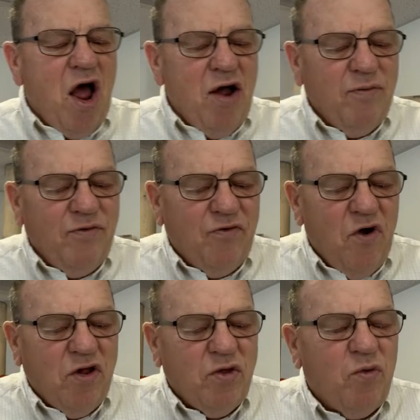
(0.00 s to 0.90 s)
Long
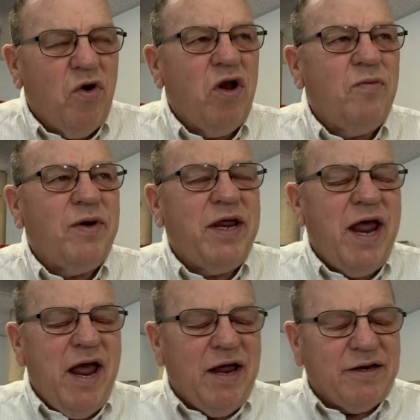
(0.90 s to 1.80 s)
before the world
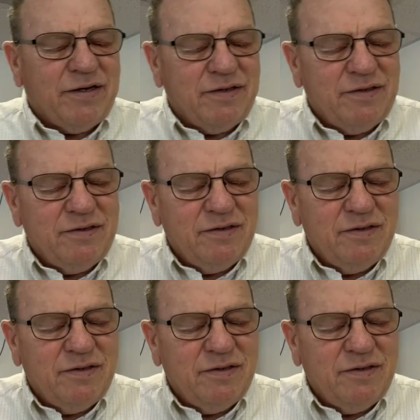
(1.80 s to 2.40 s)
began,